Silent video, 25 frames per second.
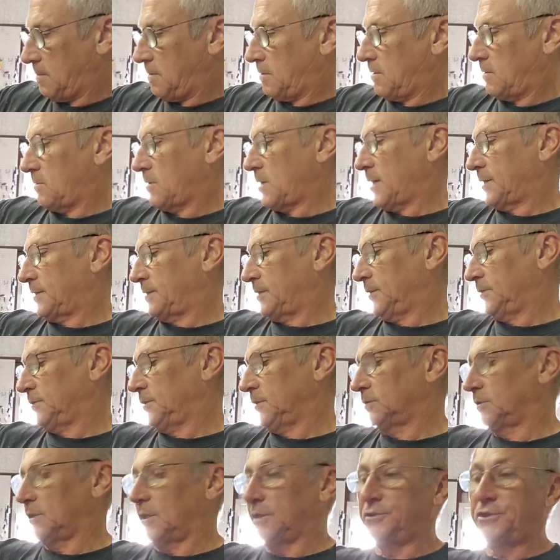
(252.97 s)
All right,
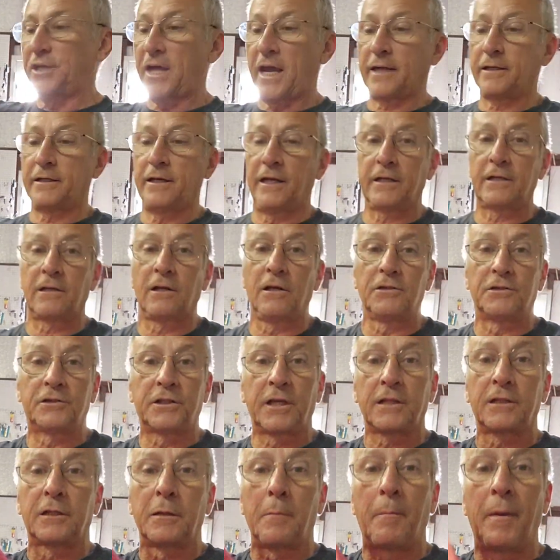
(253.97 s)
this is a Jack
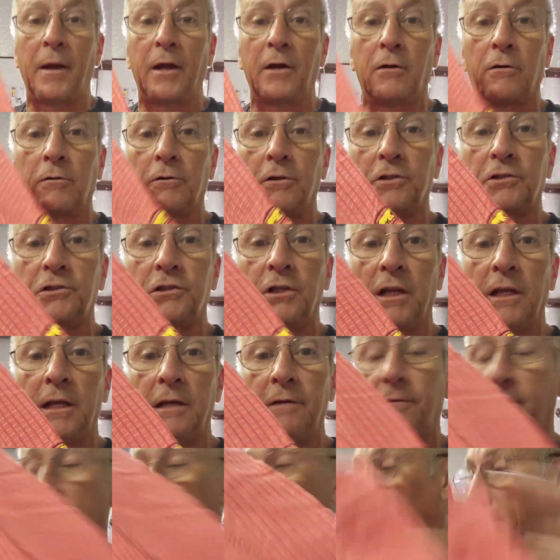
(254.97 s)
Nicklaus, got the bear on the
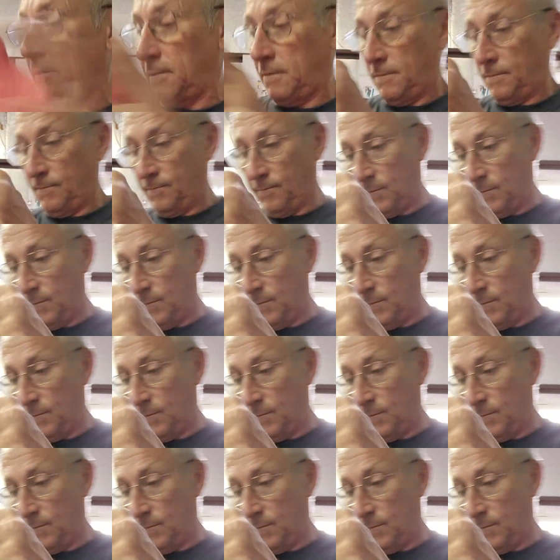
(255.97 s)
sleeve here,